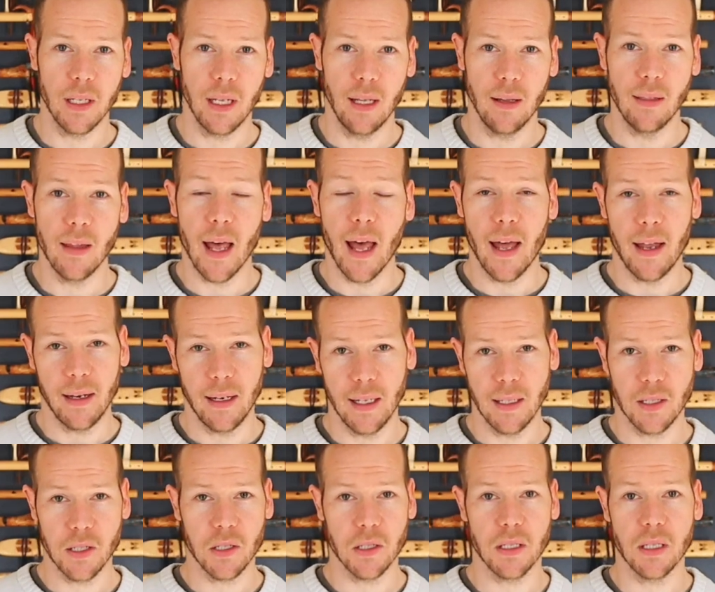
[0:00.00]
in that.
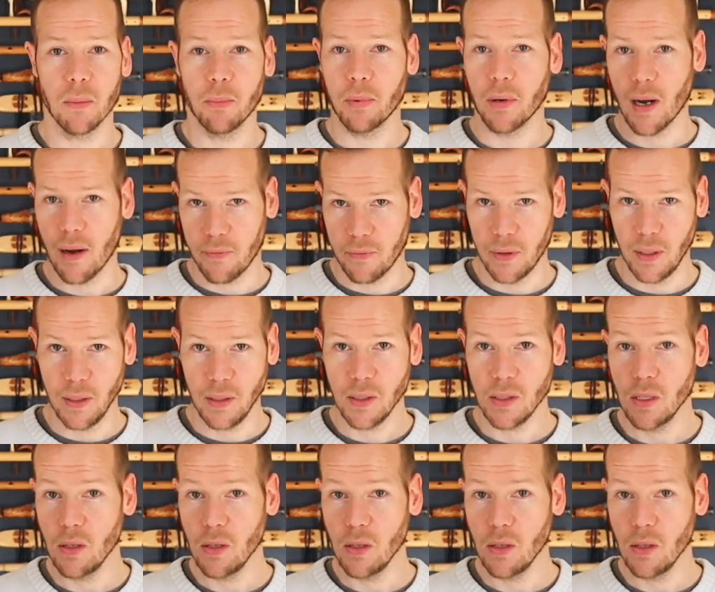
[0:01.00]
It's just a preference.